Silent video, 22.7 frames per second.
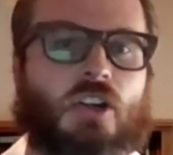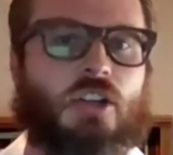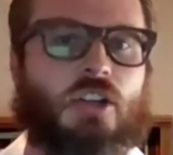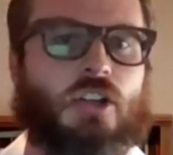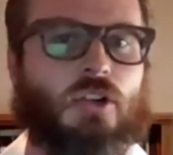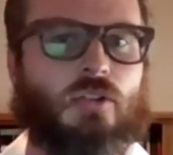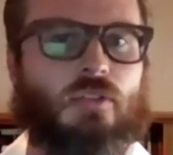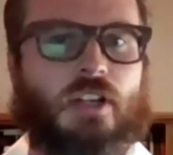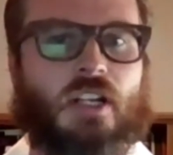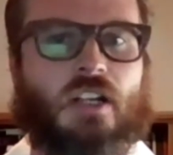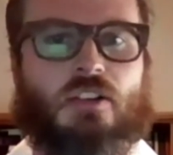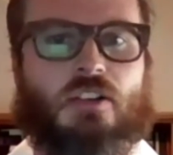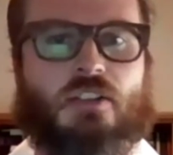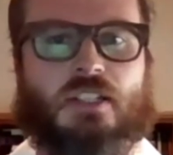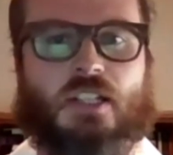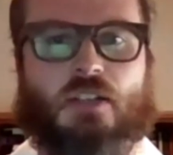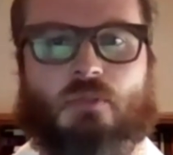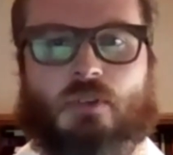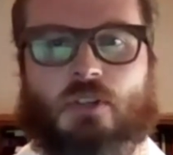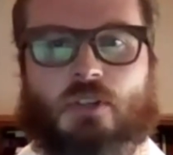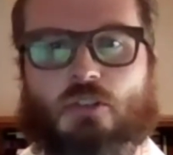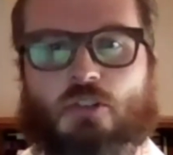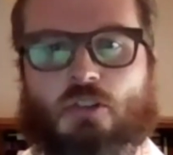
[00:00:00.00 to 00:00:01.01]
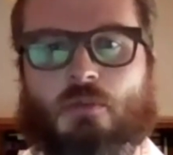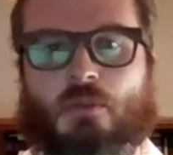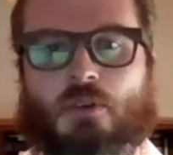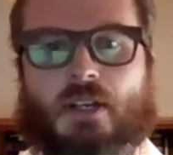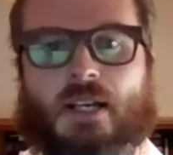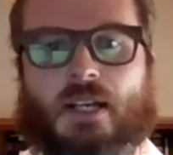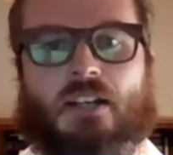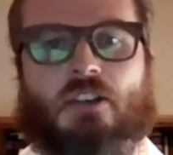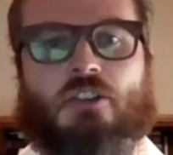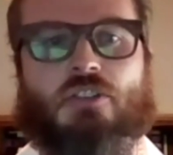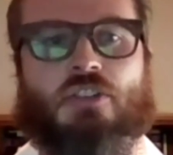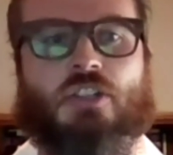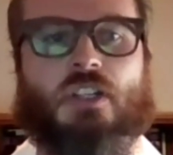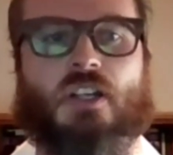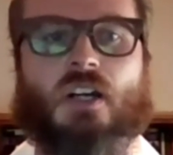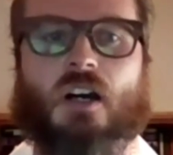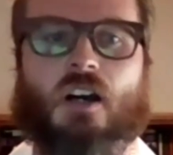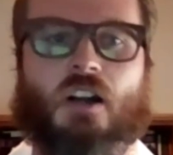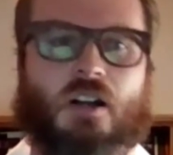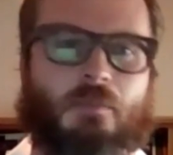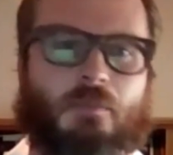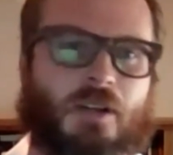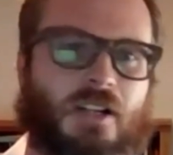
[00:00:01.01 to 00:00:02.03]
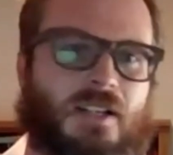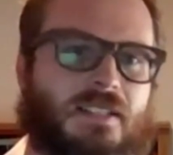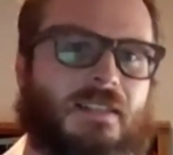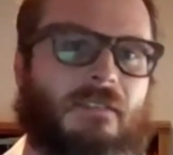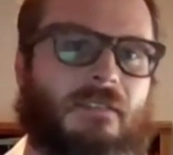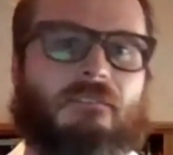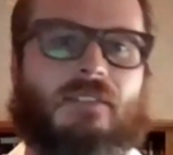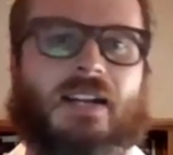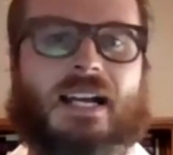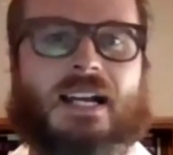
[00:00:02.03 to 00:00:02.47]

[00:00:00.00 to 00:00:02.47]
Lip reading: Careers in renewable energy are amongst the